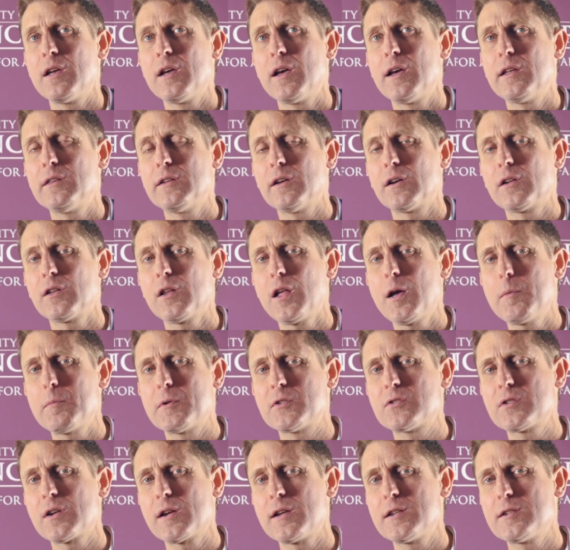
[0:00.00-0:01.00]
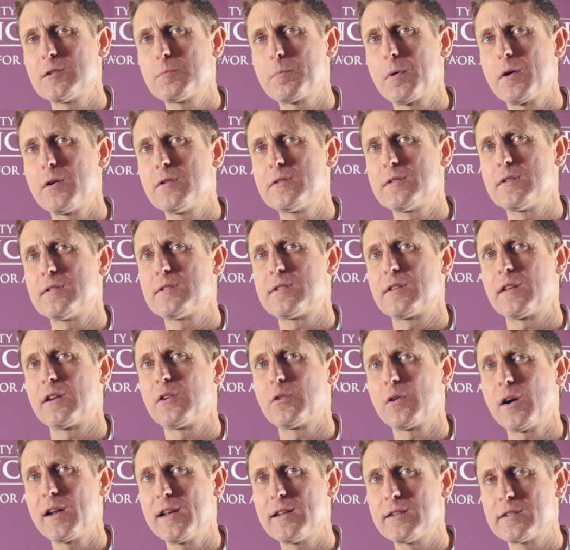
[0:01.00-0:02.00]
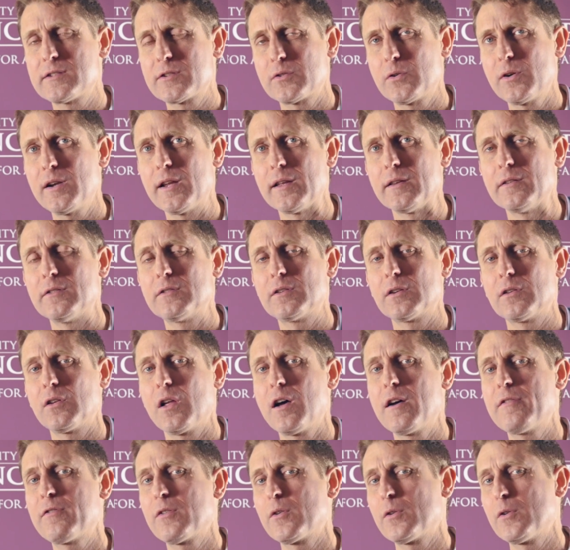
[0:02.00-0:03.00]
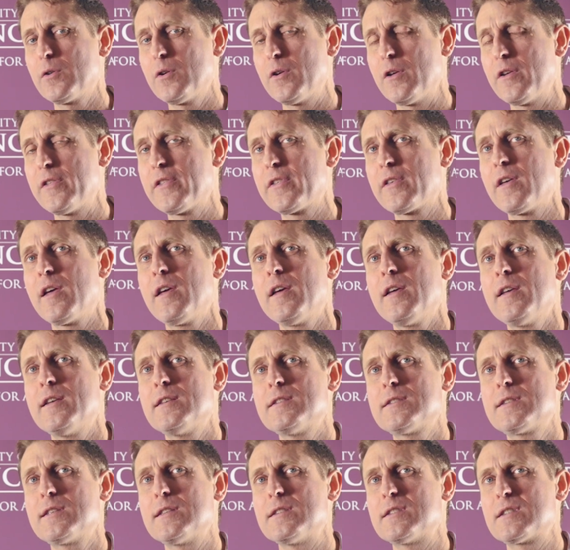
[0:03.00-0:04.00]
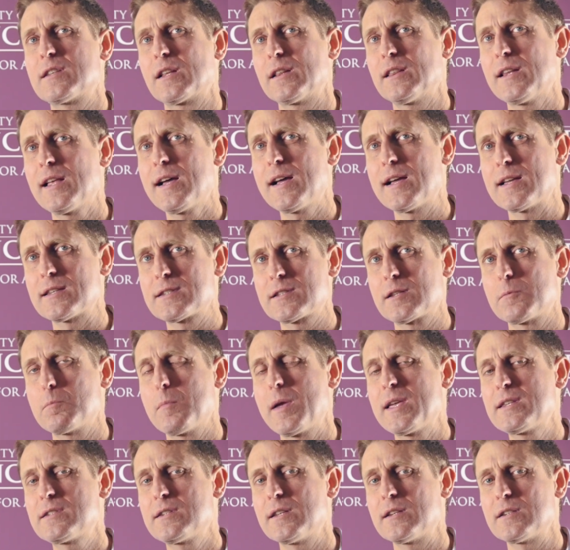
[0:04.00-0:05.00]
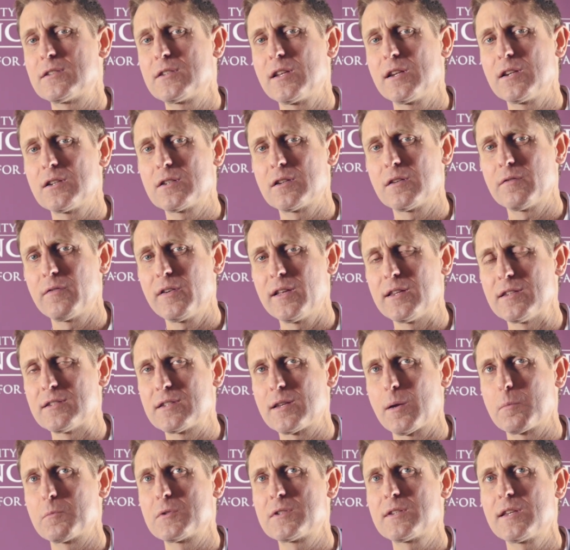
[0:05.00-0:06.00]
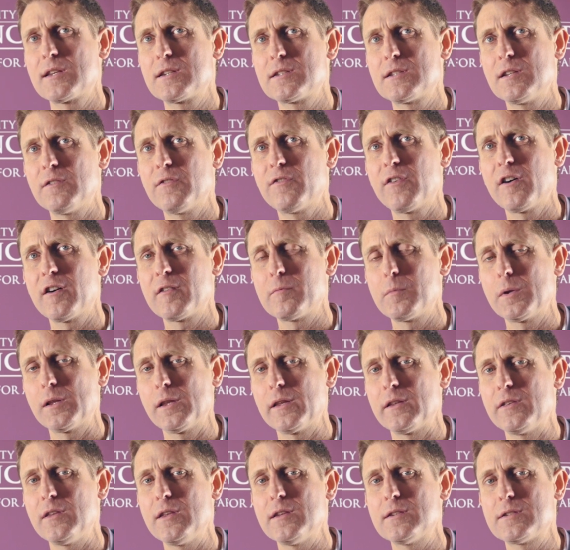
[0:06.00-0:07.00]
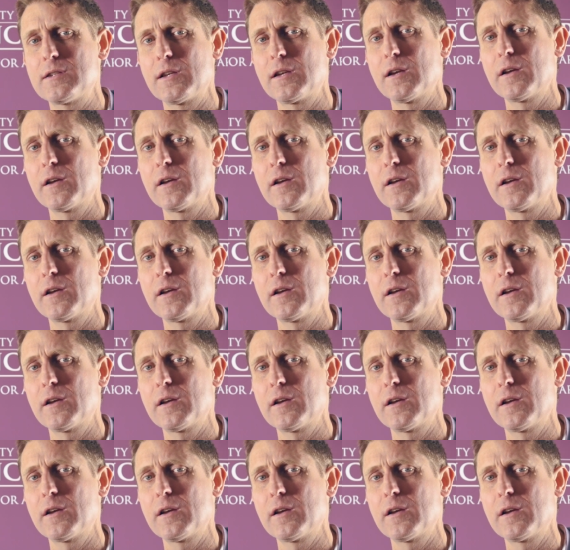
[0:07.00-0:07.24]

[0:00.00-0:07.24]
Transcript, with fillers: and that climate change poses the greatest threat to life on Earth since the last mass extinction event some sixty-five million years